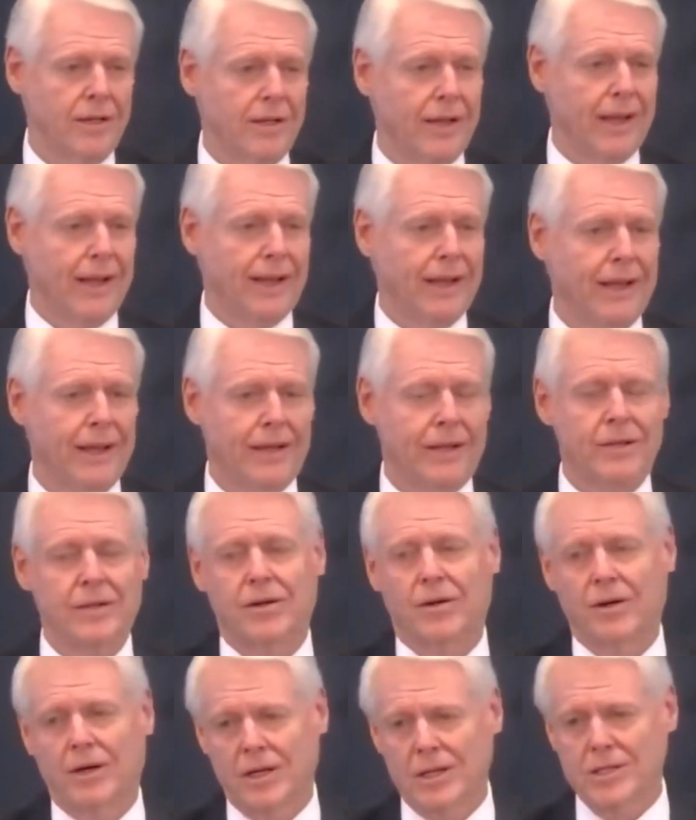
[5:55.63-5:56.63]
and our
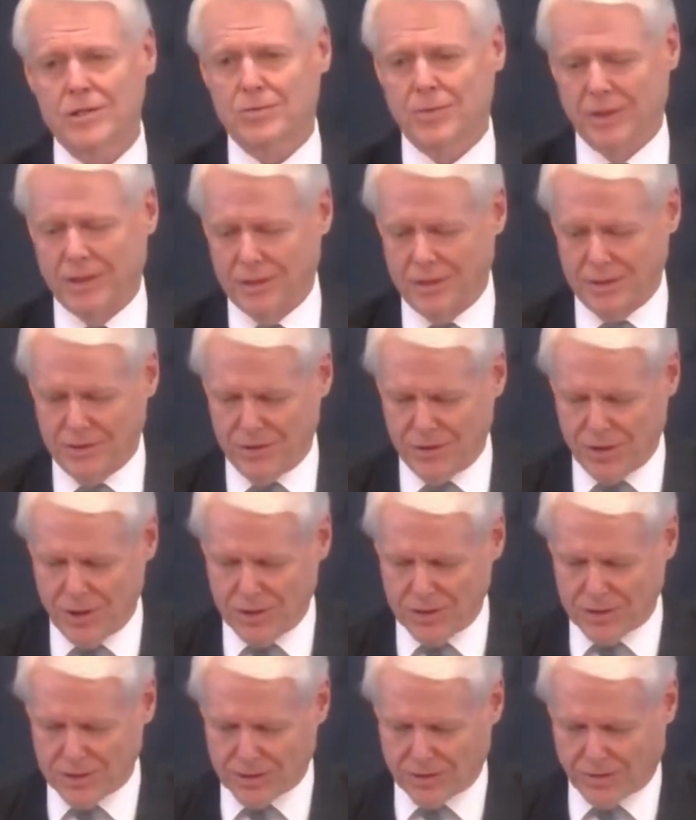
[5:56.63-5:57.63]
husband, Jesus
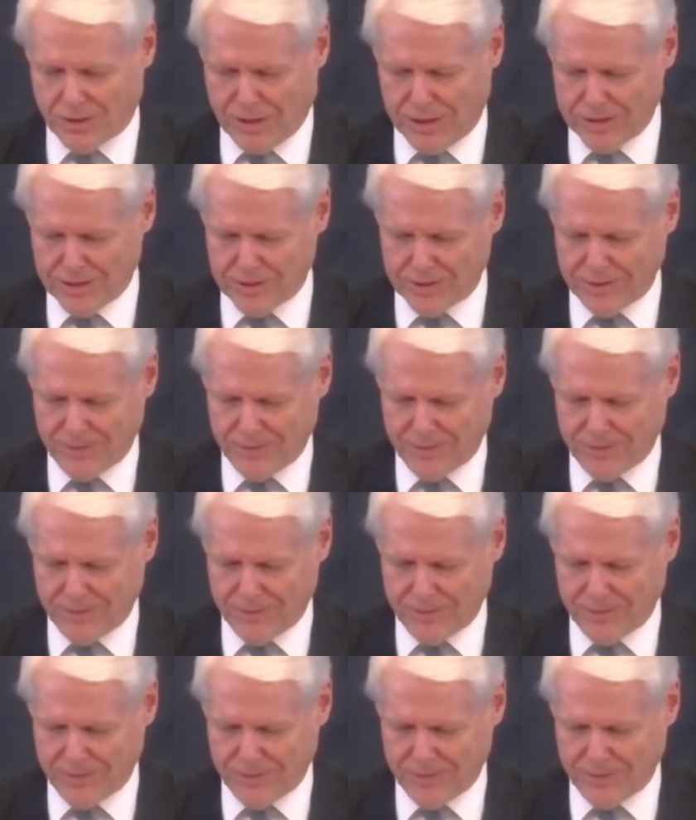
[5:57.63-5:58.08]
Christ.